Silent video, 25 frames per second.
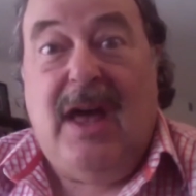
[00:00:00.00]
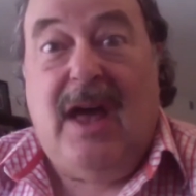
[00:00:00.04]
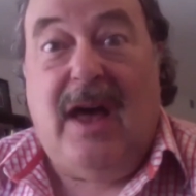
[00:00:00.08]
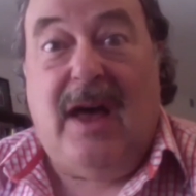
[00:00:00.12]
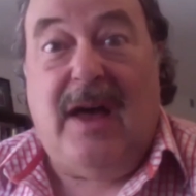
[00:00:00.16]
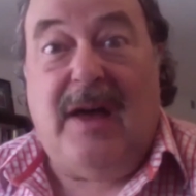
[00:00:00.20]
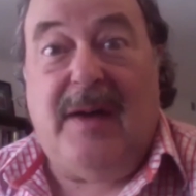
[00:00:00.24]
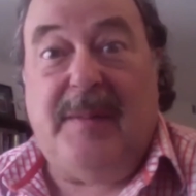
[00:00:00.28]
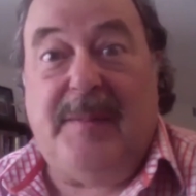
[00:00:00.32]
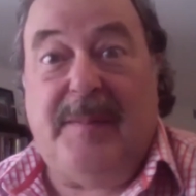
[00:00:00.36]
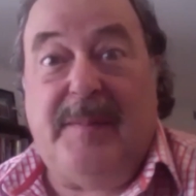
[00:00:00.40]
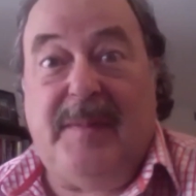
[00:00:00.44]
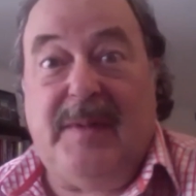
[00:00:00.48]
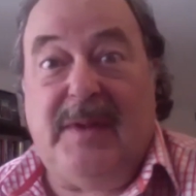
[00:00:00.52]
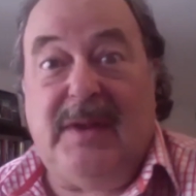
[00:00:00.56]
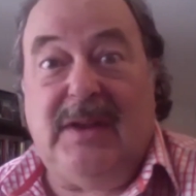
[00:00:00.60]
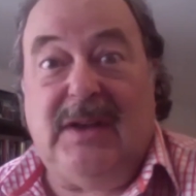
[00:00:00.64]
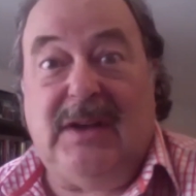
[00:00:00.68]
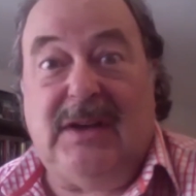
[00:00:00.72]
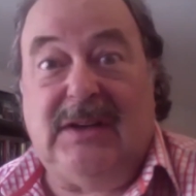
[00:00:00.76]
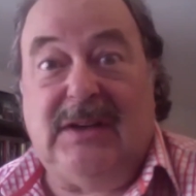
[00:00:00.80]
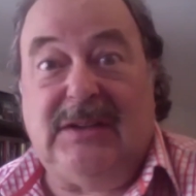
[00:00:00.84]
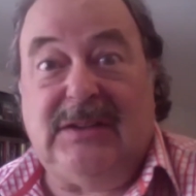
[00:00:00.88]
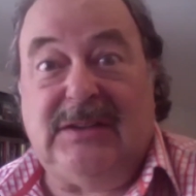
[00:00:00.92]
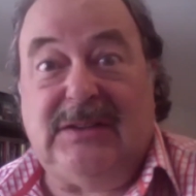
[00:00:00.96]
Um,
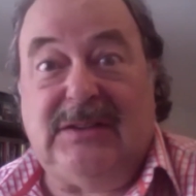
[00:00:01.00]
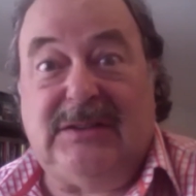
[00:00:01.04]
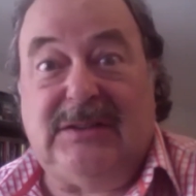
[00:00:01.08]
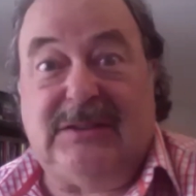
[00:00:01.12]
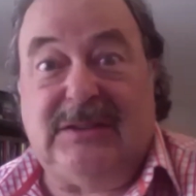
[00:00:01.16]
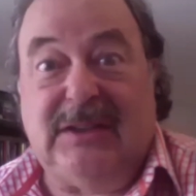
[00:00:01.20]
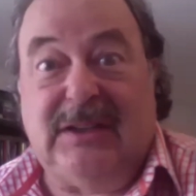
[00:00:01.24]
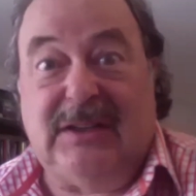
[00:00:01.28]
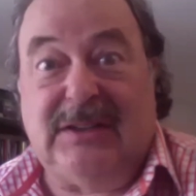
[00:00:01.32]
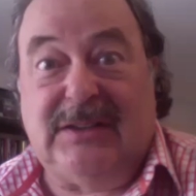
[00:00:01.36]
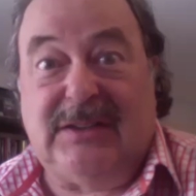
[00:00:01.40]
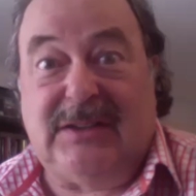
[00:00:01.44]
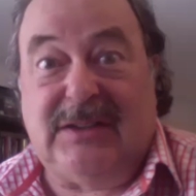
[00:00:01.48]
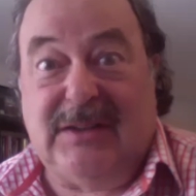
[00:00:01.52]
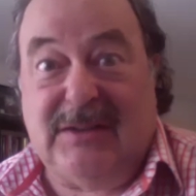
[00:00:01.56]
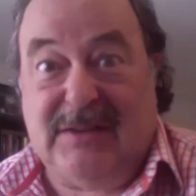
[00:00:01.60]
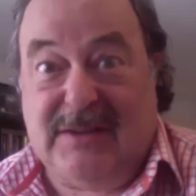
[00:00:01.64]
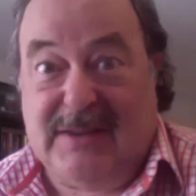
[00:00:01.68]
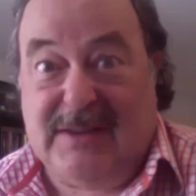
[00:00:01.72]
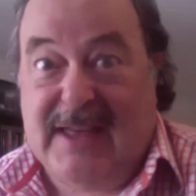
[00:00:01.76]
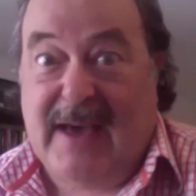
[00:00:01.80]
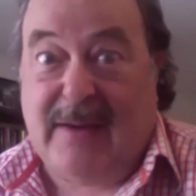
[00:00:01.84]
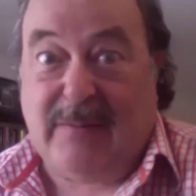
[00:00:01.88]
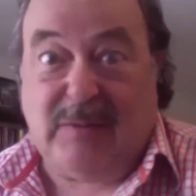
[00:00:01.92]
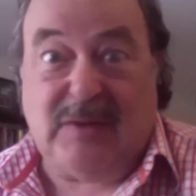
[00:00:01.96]
and uh,
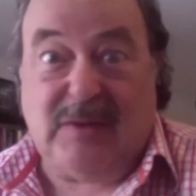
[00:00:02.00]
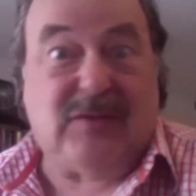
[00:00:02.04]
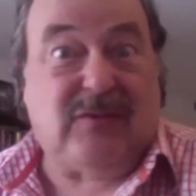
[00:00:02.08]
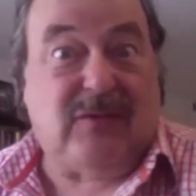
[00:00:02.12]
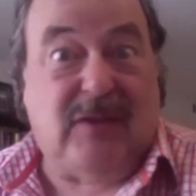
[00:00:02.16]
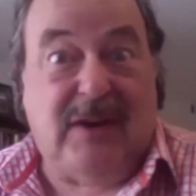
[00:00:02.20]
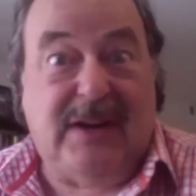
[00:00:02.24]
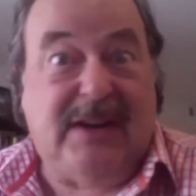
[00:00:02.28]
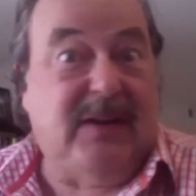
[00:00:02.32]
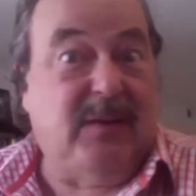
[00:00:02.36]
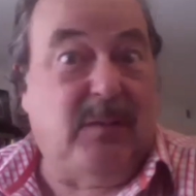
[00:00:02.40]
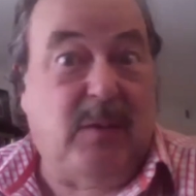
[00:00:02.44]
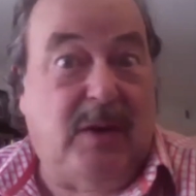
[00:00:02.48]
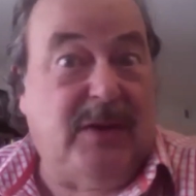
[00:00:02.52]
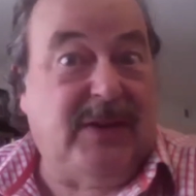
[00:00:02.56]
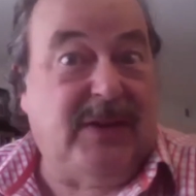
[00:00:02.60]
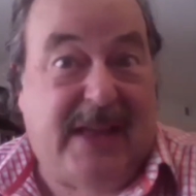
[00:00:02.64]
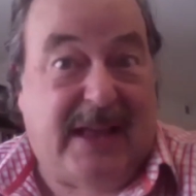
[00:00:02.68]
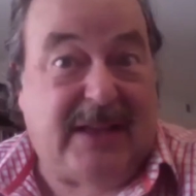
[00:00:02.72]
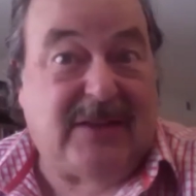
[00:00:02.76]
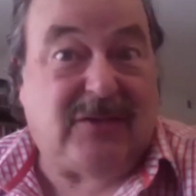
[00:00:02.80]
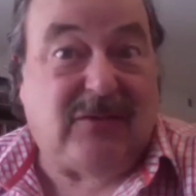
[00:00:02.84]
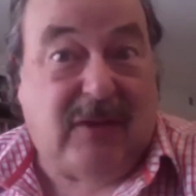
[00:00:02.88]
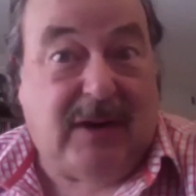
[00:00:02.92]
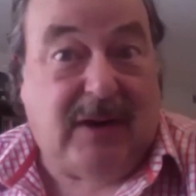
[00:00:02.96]
that was really what
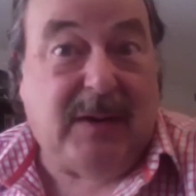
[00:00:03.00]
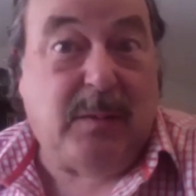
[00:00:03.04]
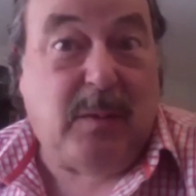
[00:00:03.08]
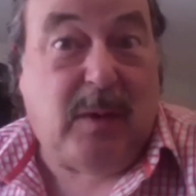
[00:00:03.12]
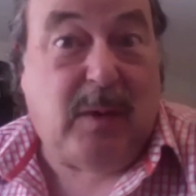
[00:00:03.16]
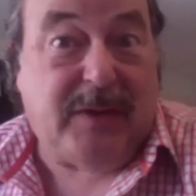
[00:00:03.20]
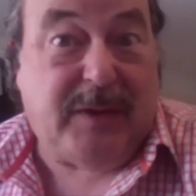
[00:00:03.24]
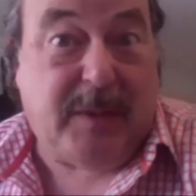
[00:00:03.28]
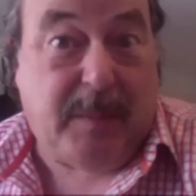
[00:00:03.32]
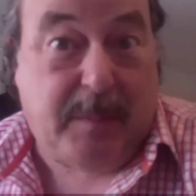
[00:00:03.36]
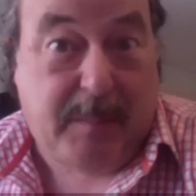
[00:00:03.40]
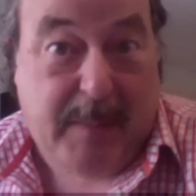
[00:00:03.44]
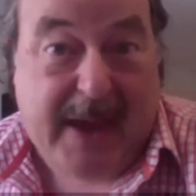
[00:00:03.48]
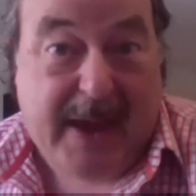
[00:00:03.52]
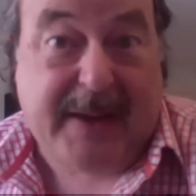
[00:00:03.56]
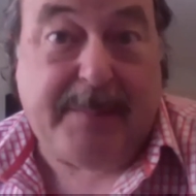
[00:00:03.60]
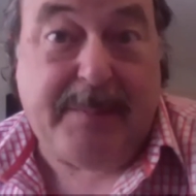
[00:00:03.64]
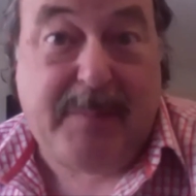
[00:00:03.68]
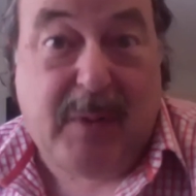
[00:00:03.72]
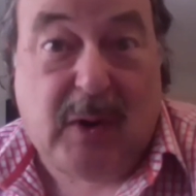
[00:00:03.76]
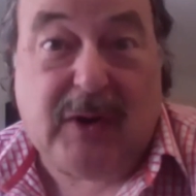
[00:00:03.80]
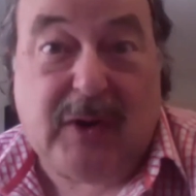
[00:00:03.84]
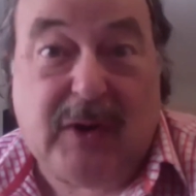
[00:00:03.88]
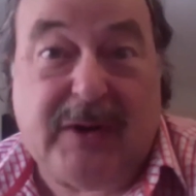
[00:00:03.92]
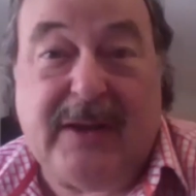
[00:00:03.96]
that's really what the main
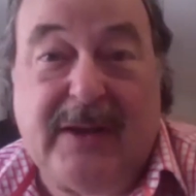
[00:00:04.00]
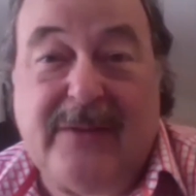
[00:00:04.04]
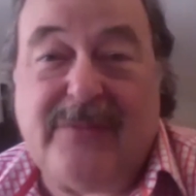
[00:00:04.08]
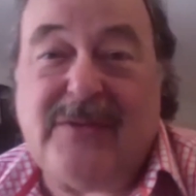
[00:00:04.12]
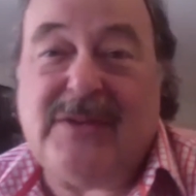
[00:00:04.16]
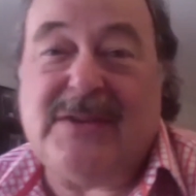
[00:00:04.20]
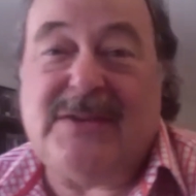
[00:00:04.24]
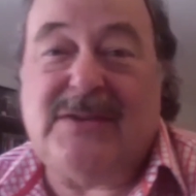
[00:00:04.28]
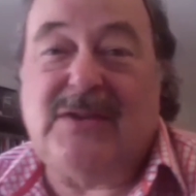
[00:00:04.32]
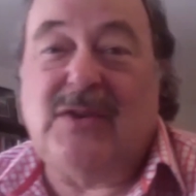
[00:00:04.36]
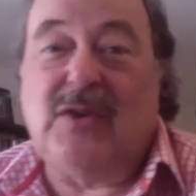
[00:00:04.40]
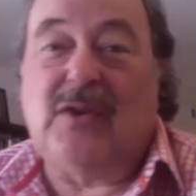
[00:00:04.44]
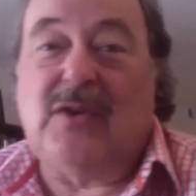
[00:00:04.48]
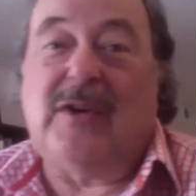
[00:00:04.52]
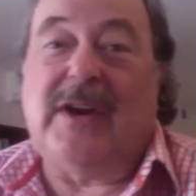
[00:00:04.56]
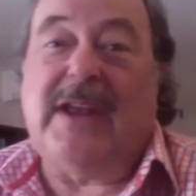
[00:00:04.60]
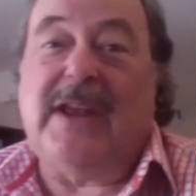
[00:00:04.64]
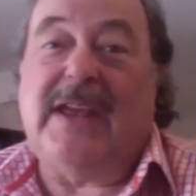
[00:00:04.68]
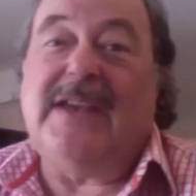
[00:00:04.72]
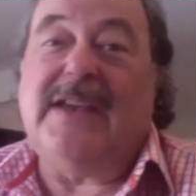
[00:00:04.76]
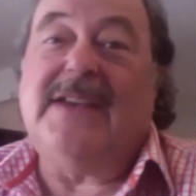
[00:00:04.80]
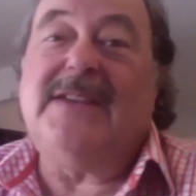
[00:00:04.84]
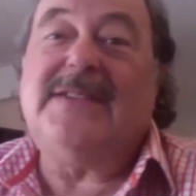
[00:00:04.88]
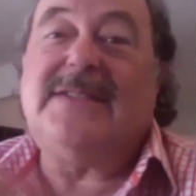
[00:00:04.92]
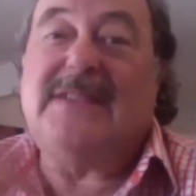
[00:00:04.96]
body of the story
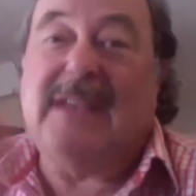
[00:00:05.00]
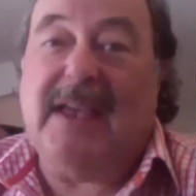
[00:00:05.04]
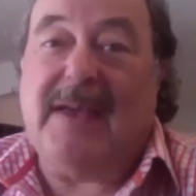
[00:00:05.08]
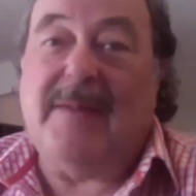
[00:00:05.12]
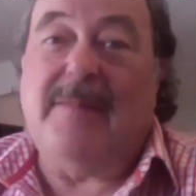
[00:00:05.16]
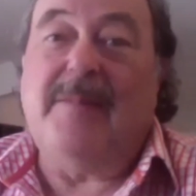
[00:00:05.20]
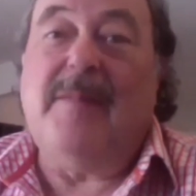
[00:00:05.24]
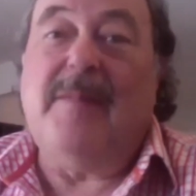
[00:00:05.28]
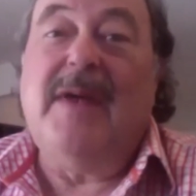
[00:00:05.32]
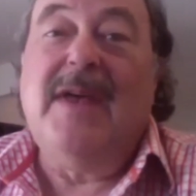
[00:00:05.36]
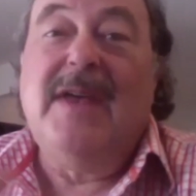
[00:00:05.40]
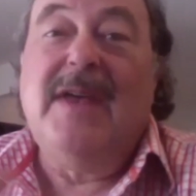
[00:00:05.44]
is him